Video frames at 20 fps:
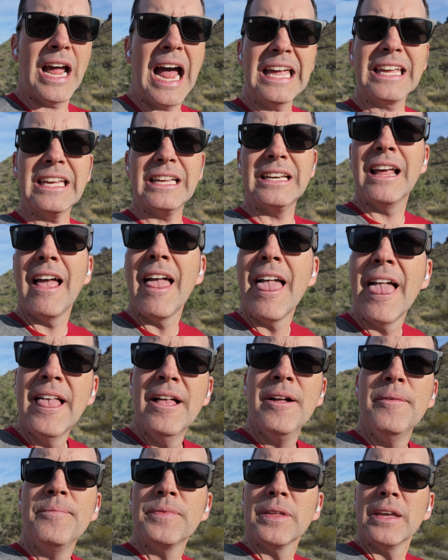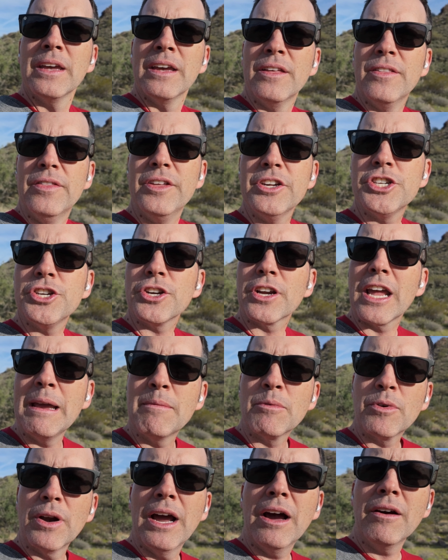hiking. This year
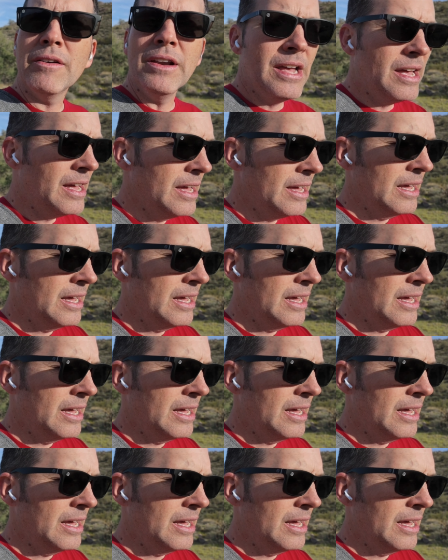came around,